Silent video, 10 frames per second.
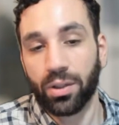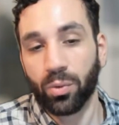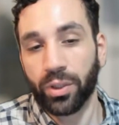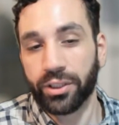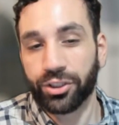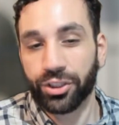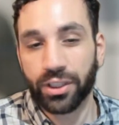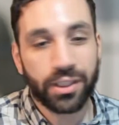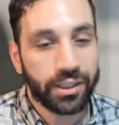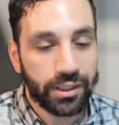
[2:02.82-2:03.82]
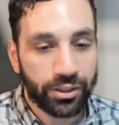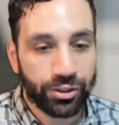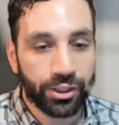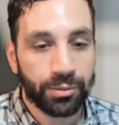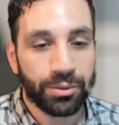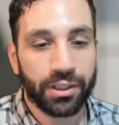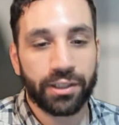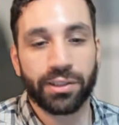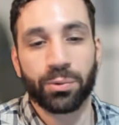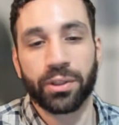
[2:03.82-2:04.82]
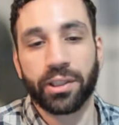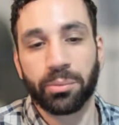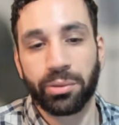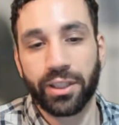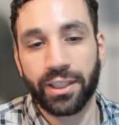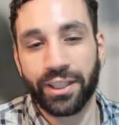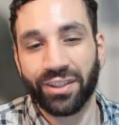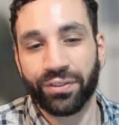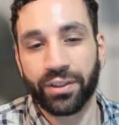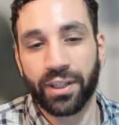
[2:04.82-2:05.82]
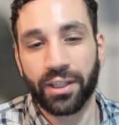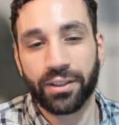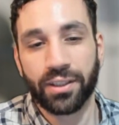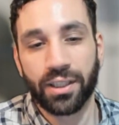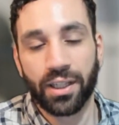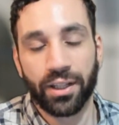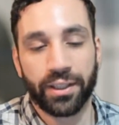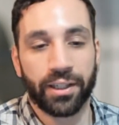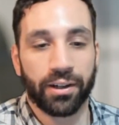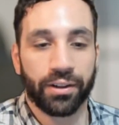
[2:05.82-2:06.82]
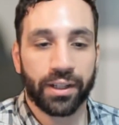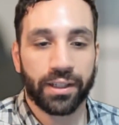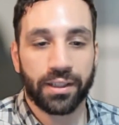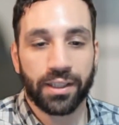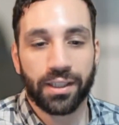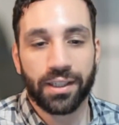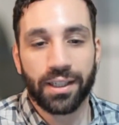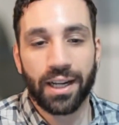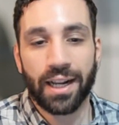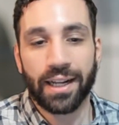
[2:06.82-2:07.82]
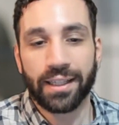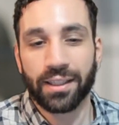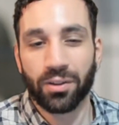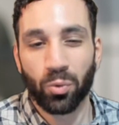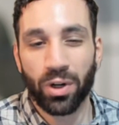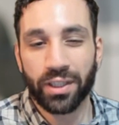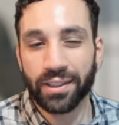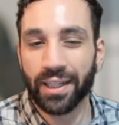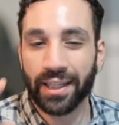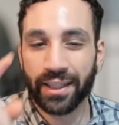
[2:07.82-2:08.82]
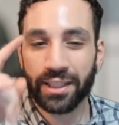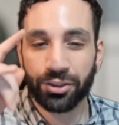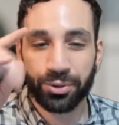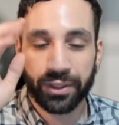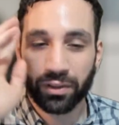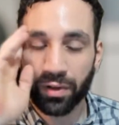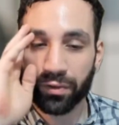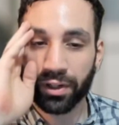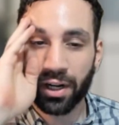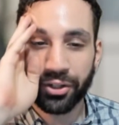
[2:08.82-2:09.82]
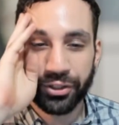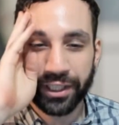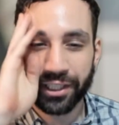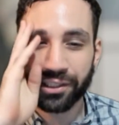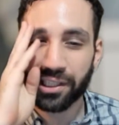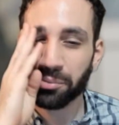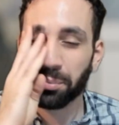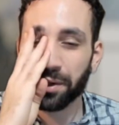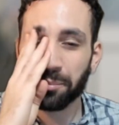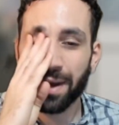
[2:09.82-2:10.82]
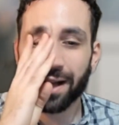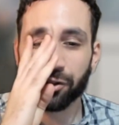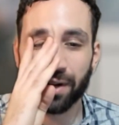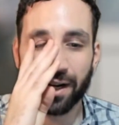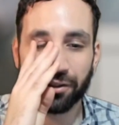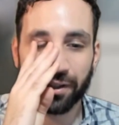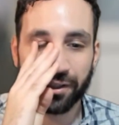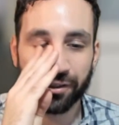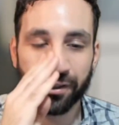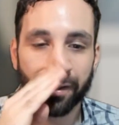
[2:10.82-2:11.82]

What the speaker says: which the circumstances were completely different now than they are then. And one in a history of over 100 years, that's a pretty bad track record,